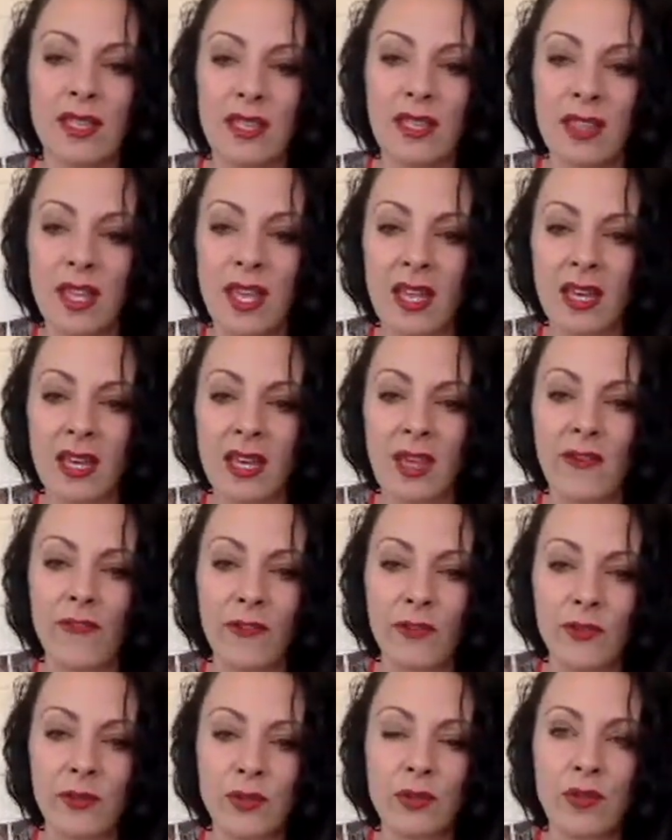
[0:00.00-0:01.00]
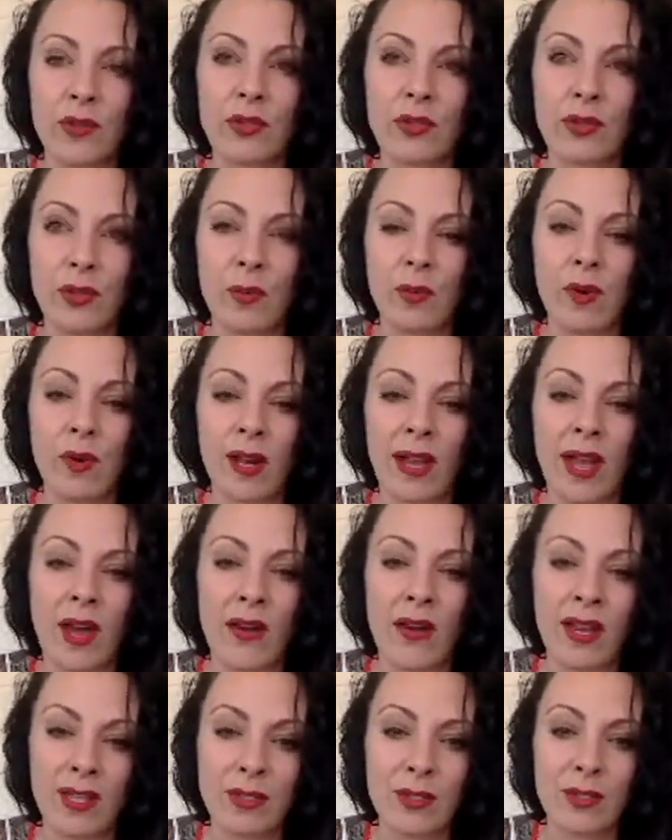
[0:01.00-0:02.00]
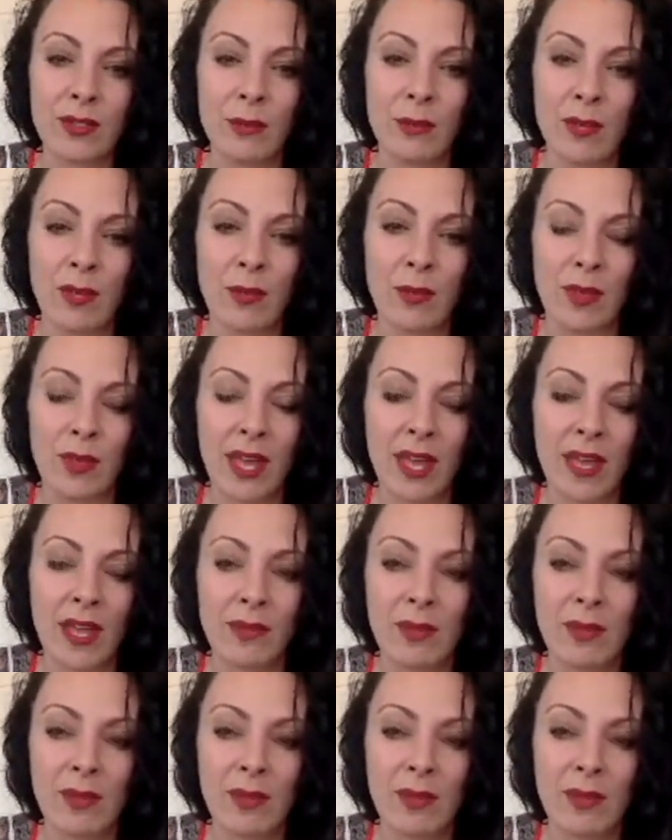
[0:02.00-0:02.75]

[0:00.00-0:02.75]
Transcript: than if you do the workout and do a meal plan.